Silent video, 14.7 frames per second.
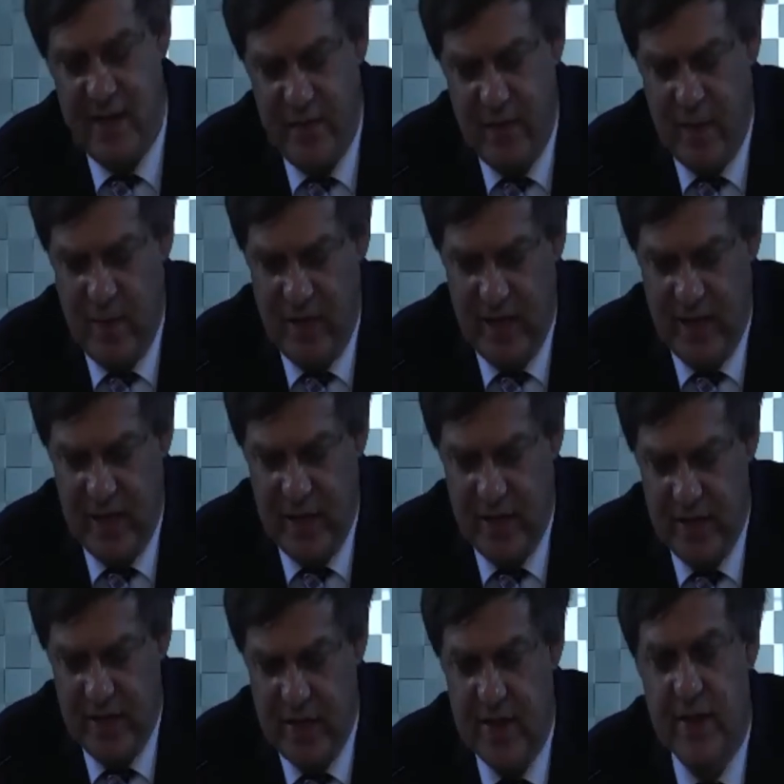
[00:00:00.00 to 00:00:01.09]

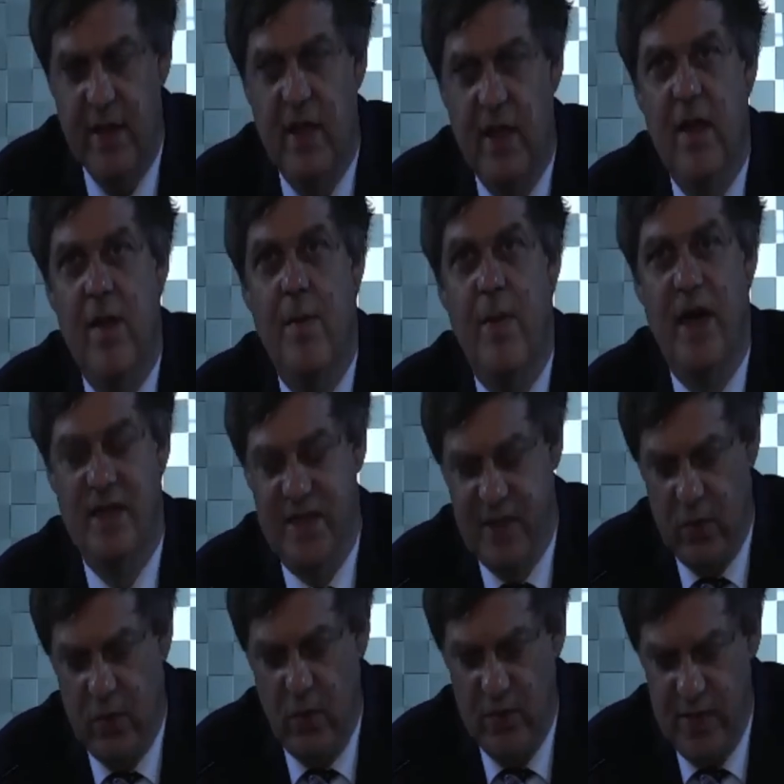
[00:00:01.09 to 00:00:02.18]
obligations, by
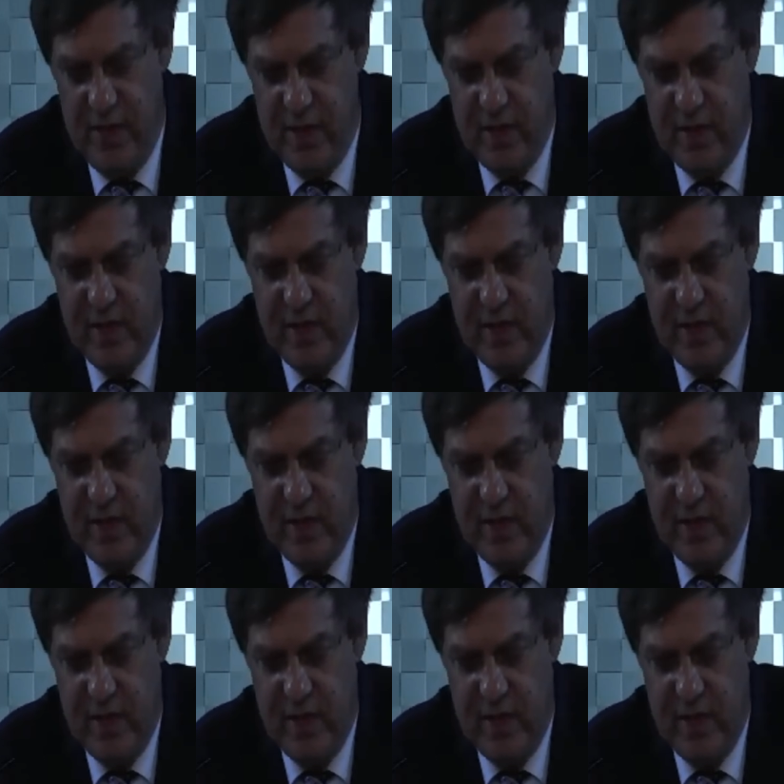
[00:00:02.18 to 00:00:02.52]
source,